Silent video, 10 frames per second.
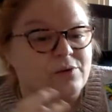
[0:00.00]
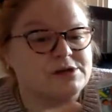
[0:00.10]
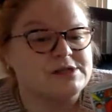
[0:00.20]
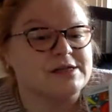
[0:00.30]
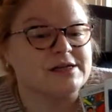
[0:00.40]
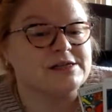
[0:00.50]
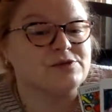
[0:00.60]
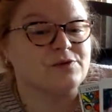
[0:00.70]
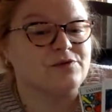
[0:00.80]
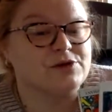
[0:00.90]
we're seeing in
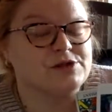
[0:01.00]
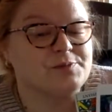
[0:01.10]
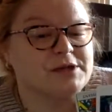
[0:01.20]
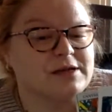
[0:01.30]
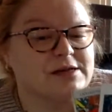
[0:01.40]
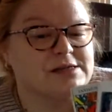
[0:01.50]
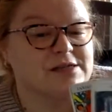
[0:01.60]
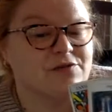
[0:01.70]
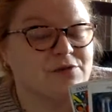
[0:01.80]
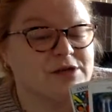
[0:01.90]
its reverse because
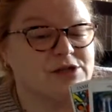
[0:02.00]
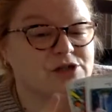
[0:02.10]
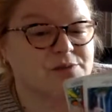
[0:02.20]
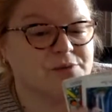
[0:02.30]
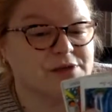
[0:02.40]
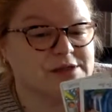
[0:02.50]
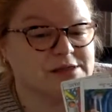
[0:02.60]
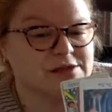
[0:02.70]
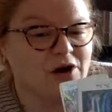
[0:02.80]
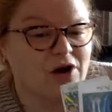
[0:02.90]
if we interpret
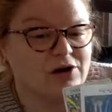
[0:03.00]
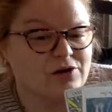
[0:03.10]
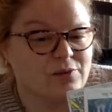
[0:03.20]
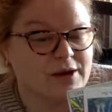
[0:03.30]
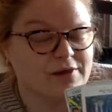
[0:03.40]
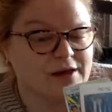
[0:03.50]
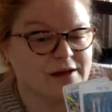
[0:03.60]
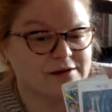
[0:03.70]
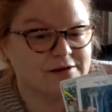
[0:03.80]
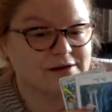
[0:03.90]
this card the way
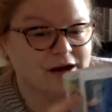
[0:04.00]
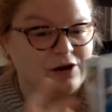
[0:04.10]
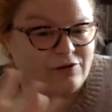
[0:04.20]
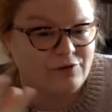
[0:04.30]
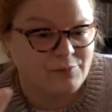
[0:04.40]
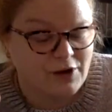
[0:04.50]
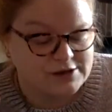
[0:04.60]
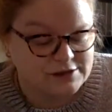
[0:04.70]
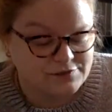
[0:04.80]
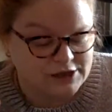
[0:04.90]
that Eric from
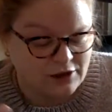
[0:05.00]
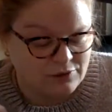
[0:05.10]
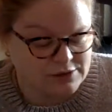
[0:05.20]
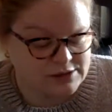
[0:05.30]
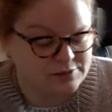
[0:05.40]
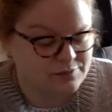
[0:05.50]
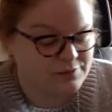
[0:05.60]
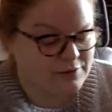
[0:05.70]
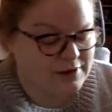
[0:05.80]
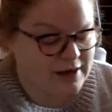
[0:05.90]
Positive Tarot
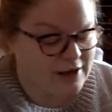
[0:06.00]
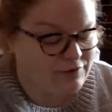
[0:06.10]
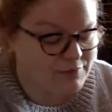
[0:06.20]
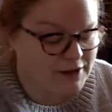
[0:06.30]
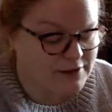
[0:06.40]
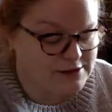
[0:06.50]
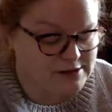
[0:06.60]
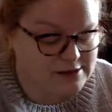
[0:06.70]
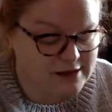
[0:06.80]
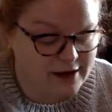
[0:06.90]
Wisdom gave me
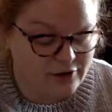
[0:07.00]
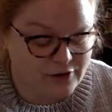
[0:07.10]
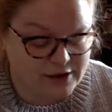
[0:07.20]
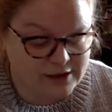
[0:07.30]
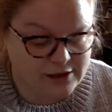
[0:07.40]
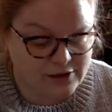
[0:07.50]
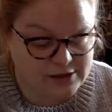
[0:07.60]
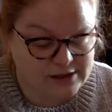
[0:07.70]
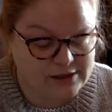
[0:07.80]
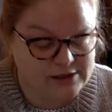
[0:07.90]
this layer that he
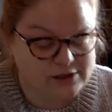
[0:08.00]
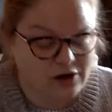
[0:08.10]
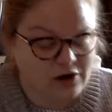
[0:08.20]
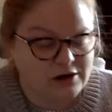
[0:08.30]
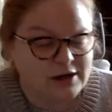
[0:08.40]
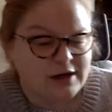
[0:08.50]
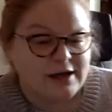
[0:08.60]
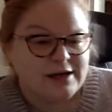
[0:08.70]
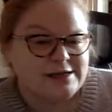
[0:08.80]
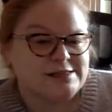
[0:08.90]
looks at this card,
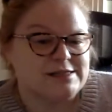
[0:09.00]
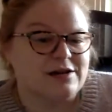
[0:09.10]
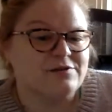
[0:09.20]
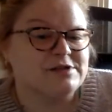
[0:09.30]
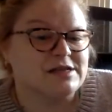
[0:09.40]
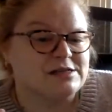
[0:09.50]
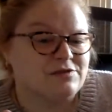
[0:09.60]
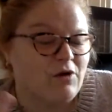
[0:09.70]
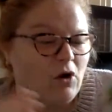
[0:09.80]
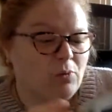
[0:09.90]
instead of a sense
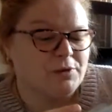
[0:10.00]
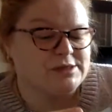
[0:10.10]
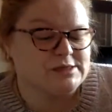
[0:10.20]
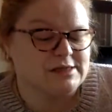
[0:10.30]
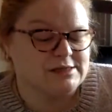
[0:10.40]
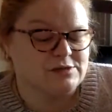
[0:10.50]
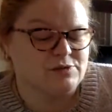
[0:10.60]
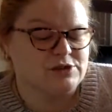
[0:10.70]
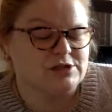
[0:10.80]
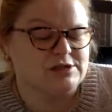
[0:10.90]
of hopelessness,
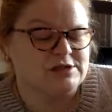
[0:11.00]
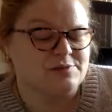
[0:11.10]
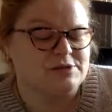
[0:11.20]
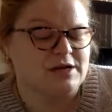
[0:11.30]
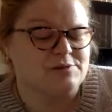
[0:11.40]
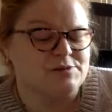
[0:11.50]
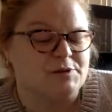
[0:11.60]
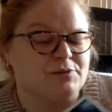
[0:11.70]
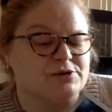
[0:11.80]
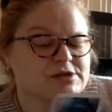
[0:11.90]
which can sometimes
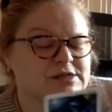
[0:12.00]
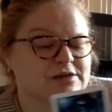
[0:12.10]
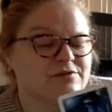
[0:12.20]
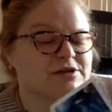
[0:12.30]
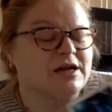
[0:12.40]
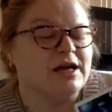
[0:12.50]
be perceived